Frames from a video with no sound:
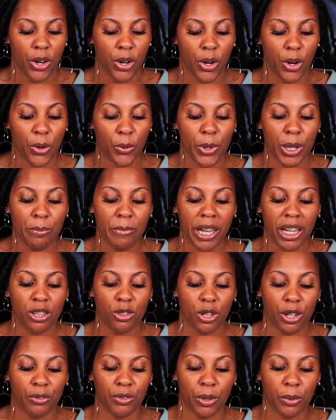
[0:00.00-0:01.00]
or we may
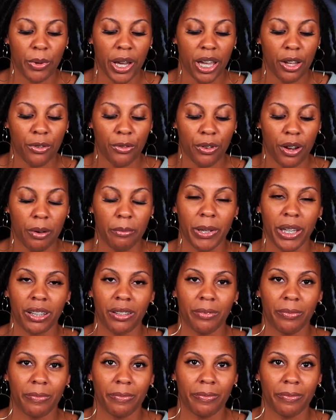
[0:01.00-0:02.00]
drift away from
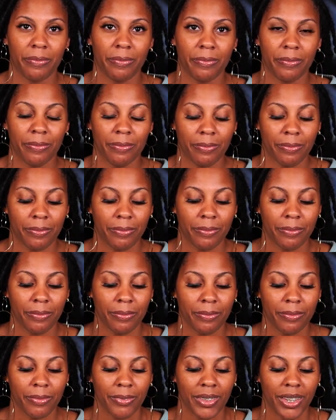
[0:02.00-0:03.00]

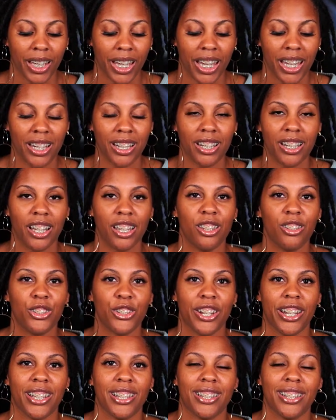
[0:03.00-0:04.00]
it." In another
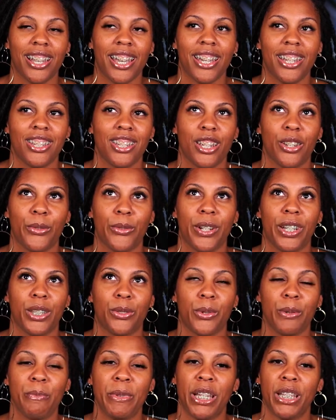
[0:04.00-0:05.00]
translation
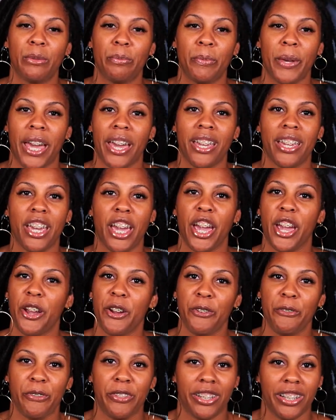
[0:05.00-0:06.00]
was, "We must pay
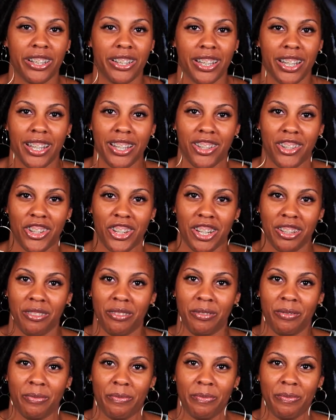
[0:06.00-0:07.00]
careful attention."
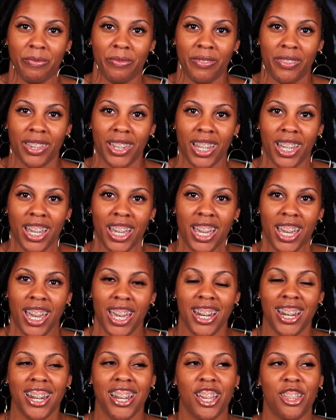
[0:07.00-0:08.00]

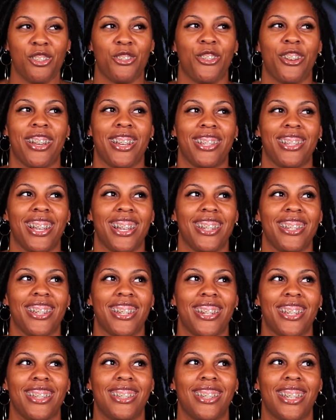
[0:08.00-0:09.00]
In another
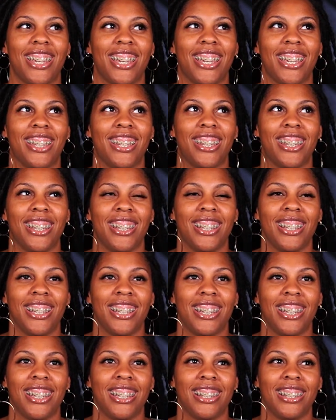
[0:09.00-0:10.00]
translation, it said,
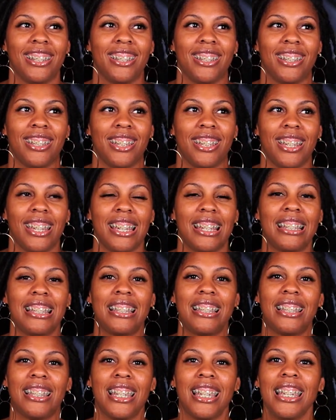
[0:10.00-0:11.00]

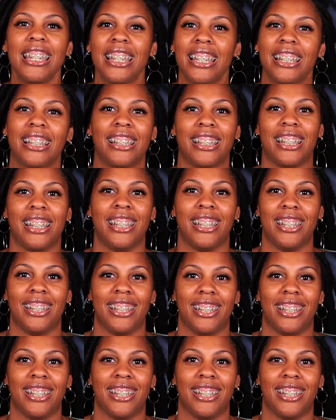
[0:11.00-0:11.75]
"Exceedingly,"